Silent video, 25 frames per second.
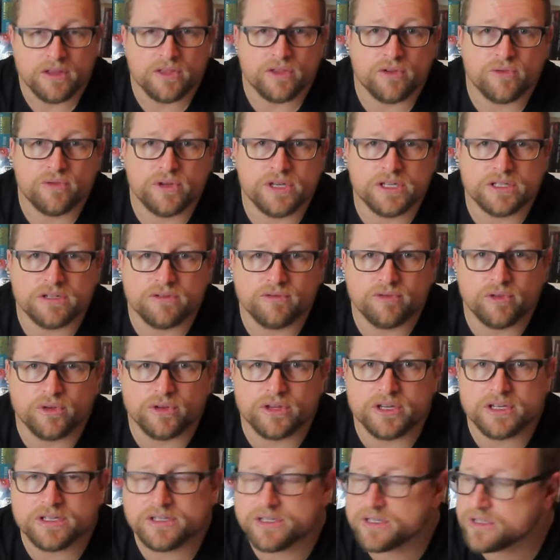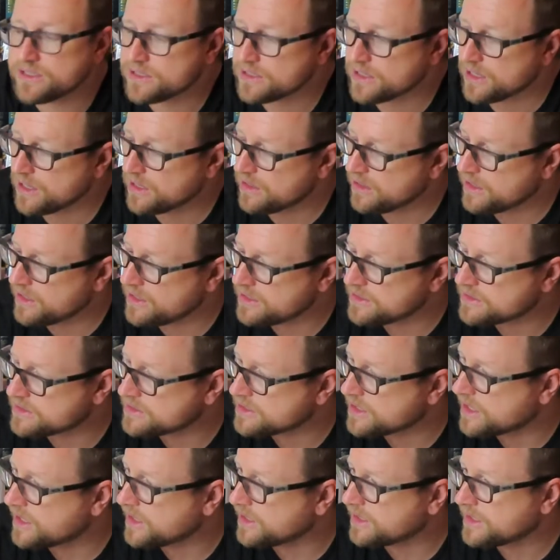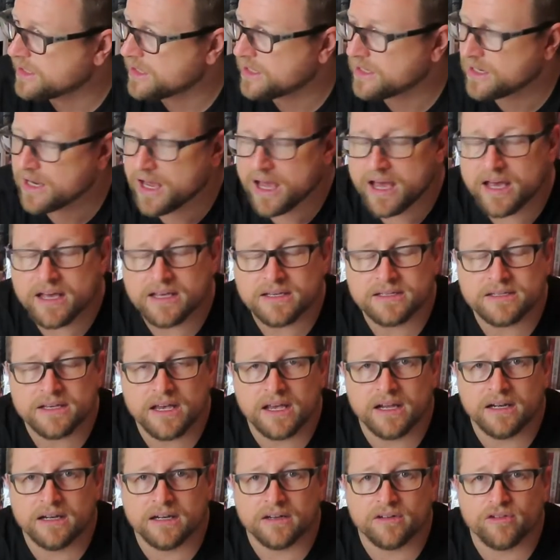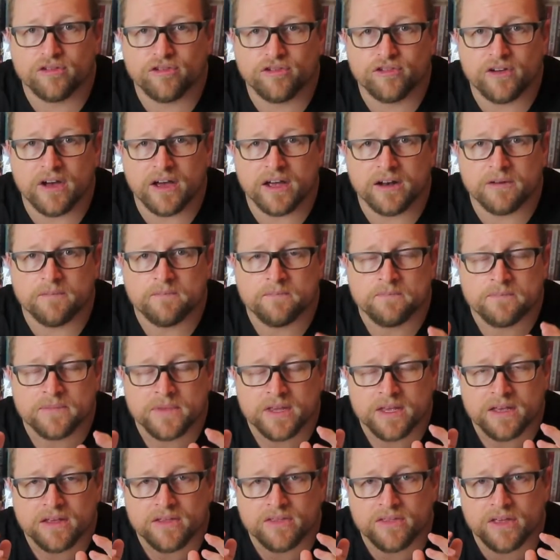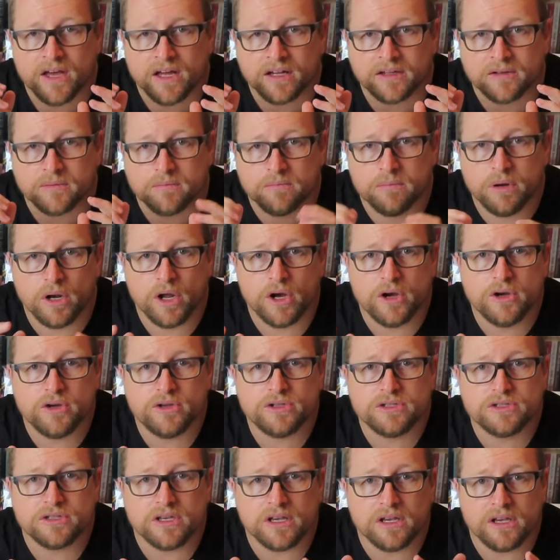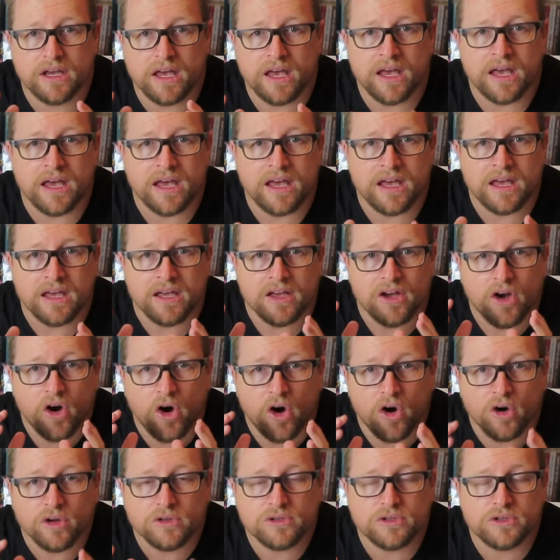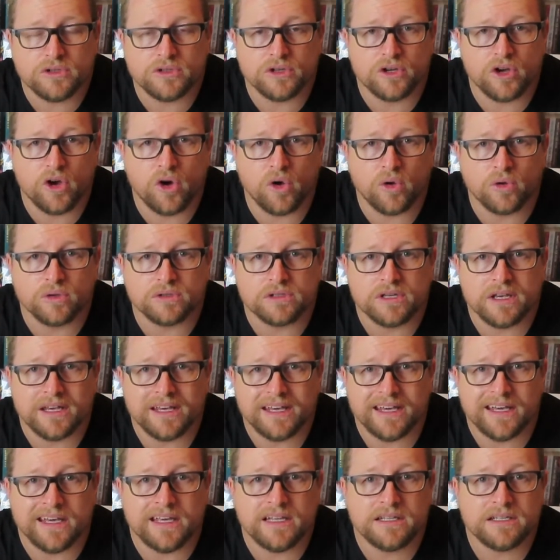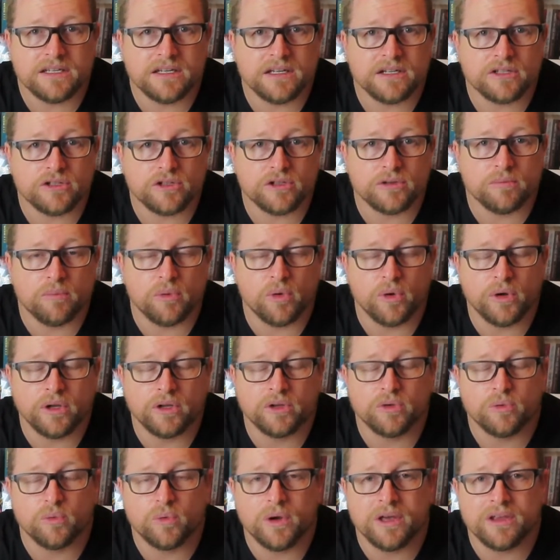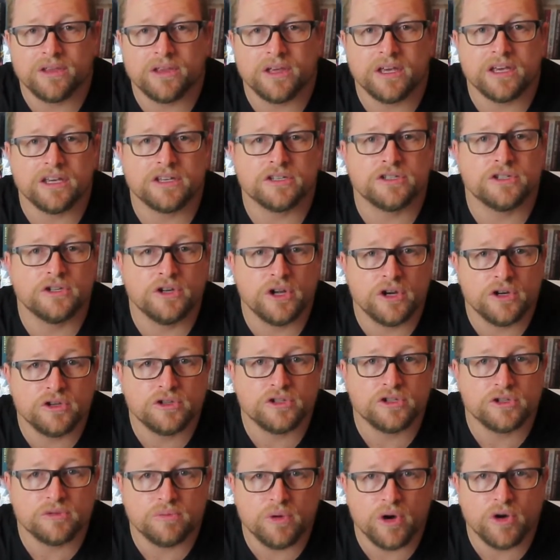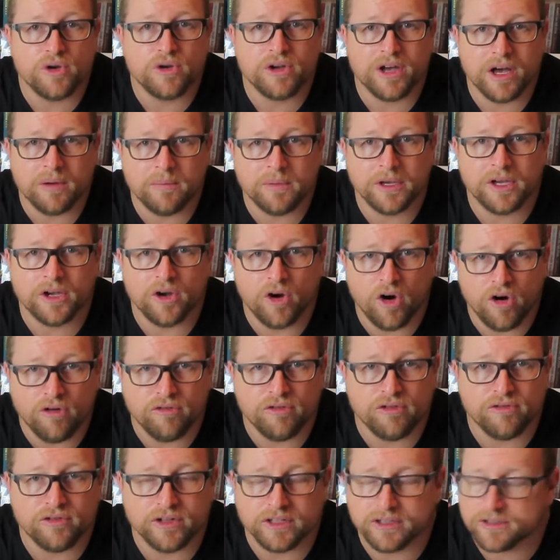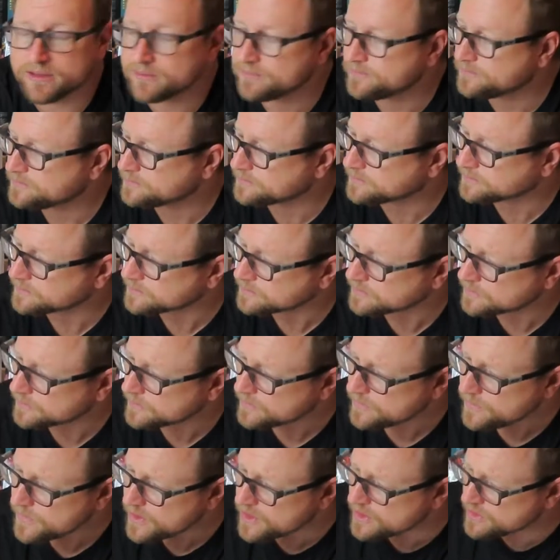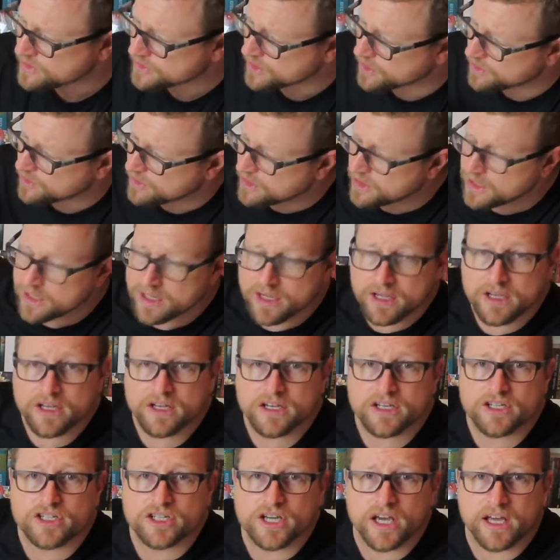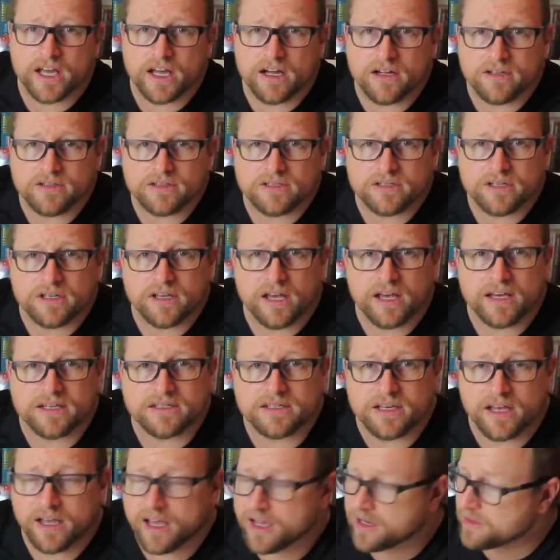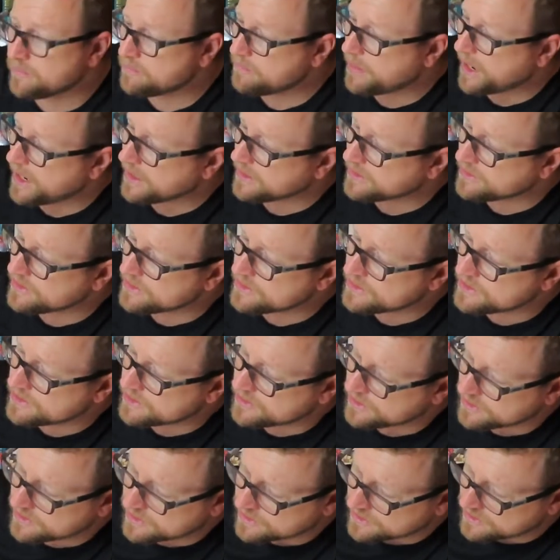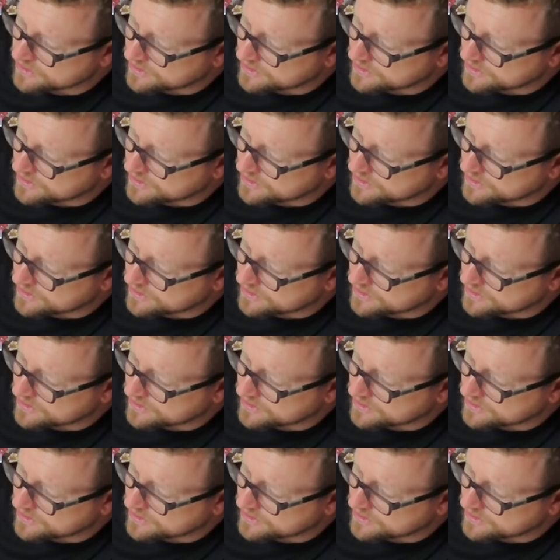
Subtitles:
The reason for this is inside it has a little fan that blows air onto the coals, heating it to the point where there is no smoke coming off of it. So check out as I unpack this. This is